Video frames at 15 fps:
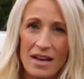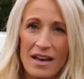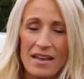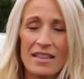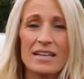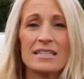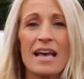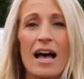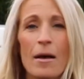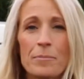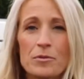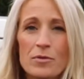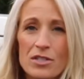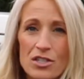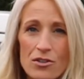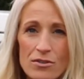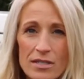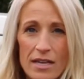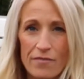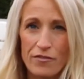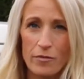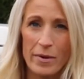This helps reduce
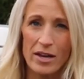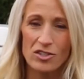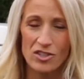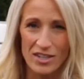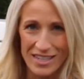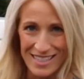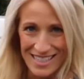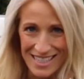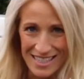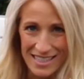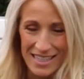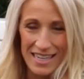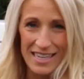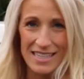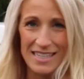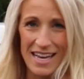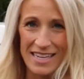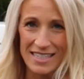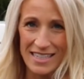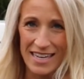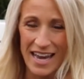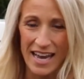inflammation, disease, and
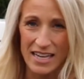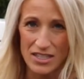decay.